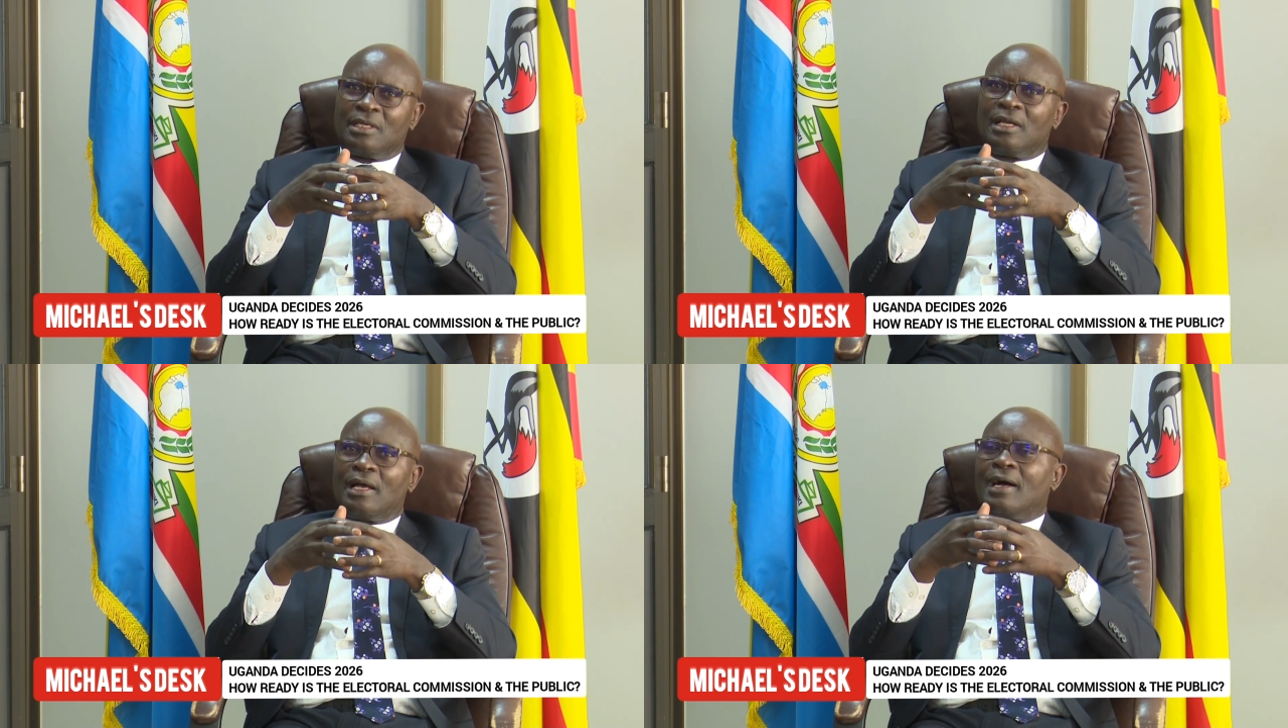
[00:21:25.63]

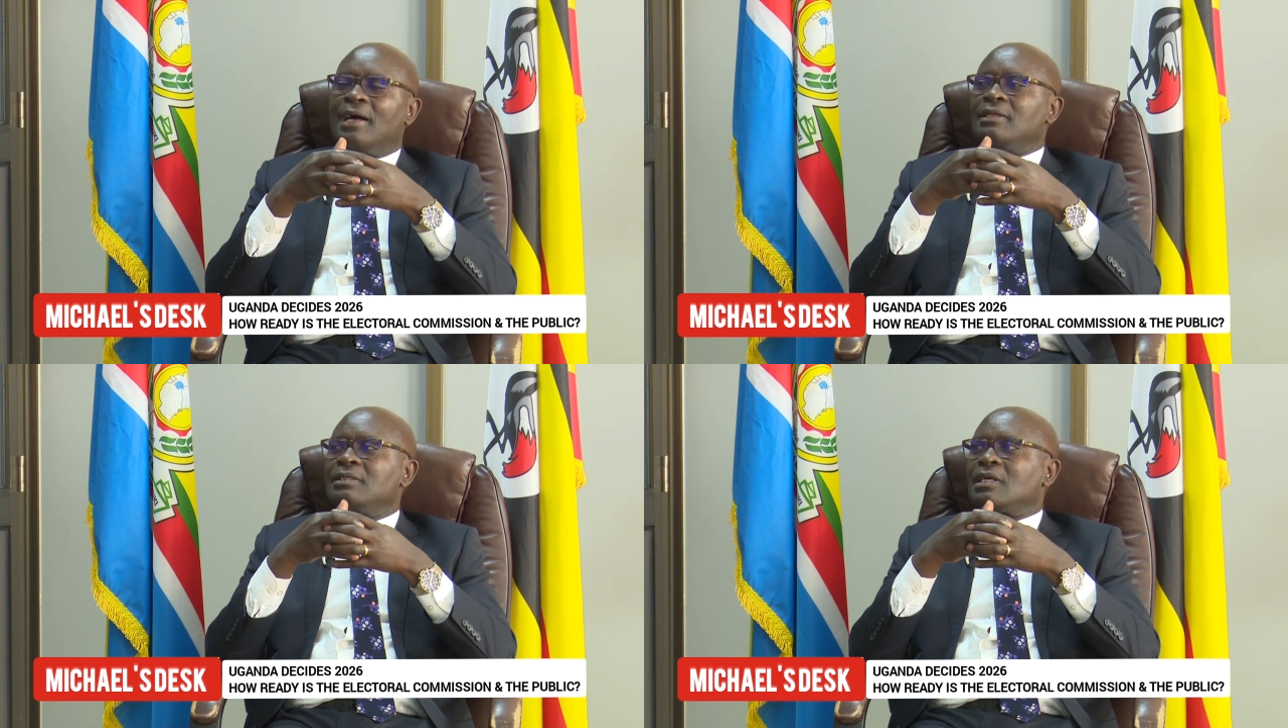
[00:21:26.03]

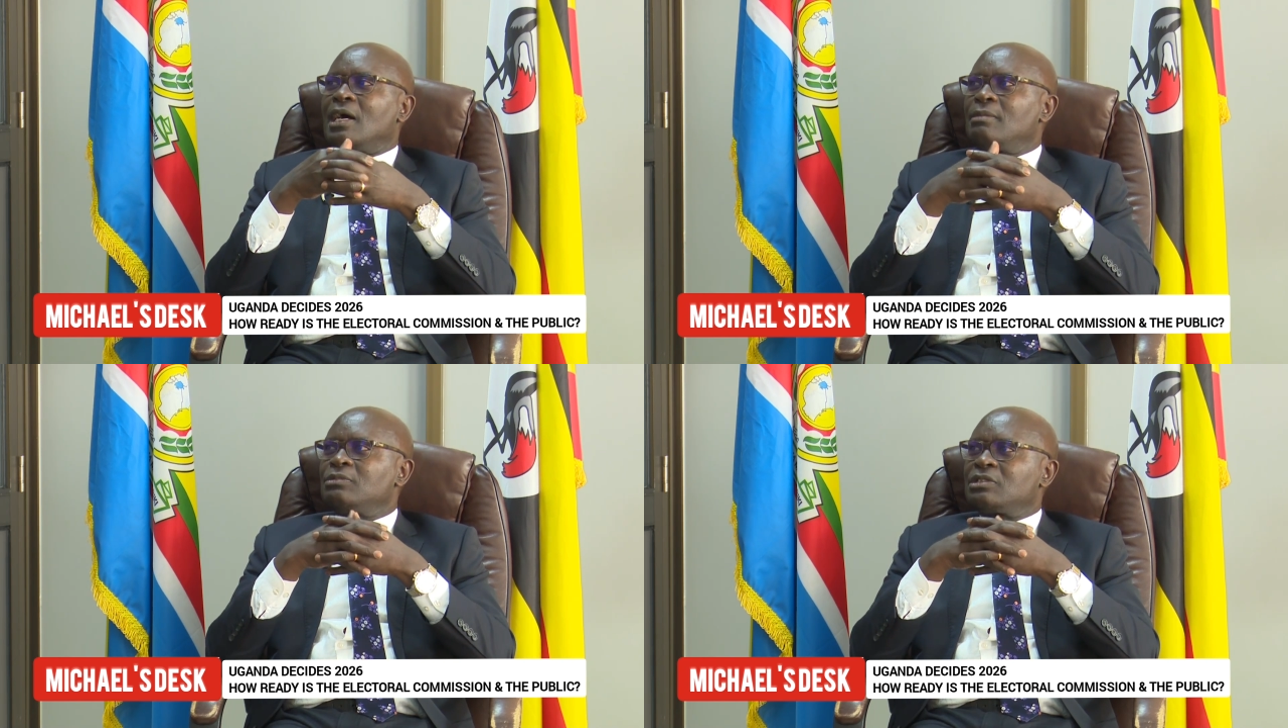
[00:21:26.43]
And
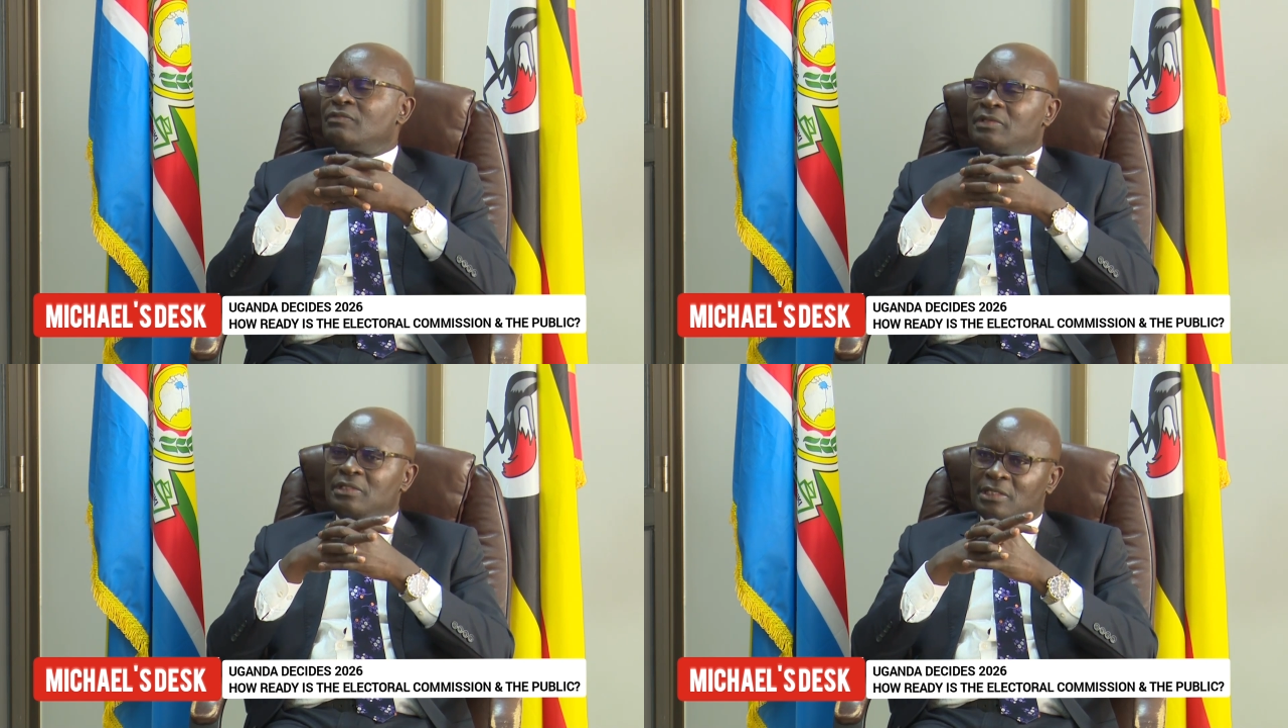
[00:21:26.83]
come
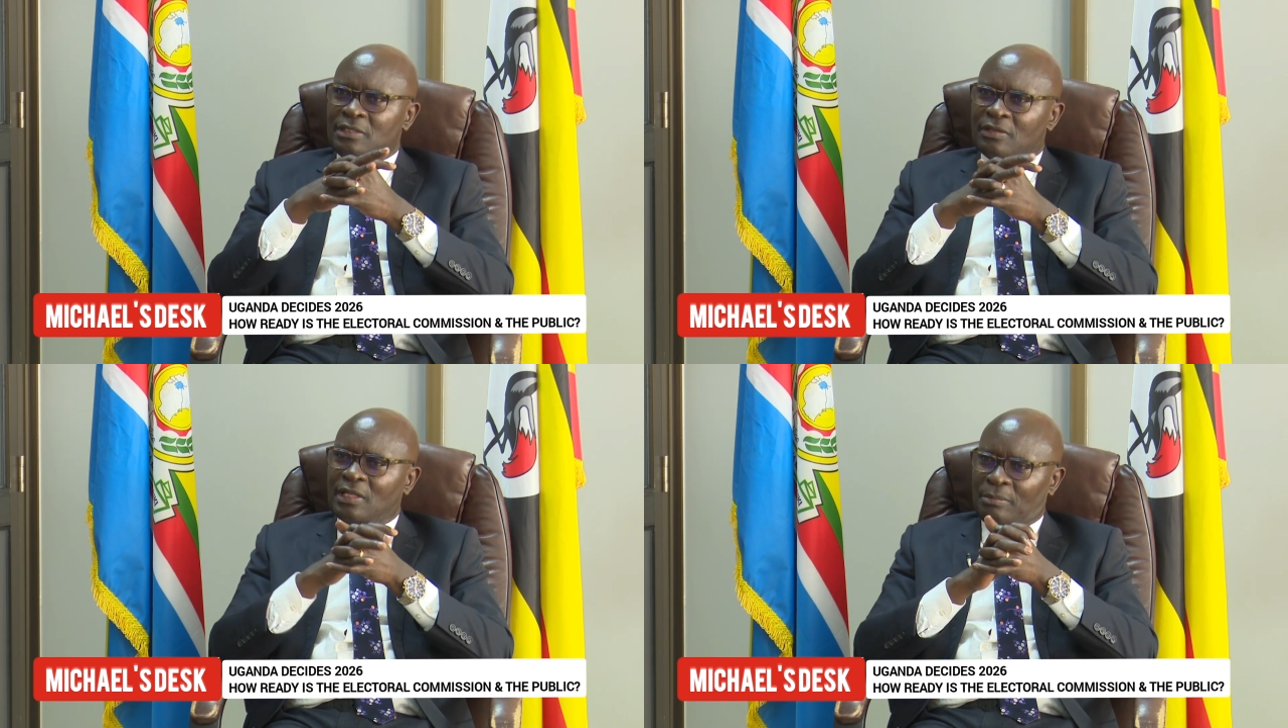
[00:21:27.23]
17th
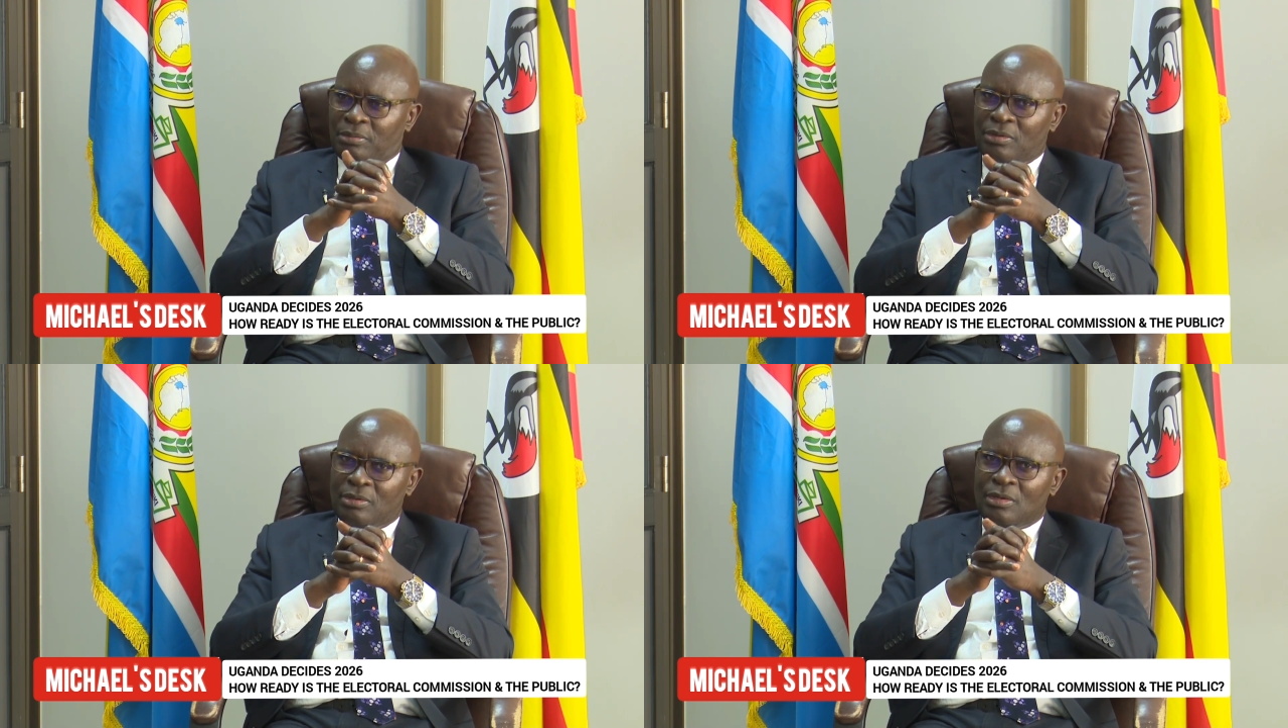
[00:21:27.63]
April,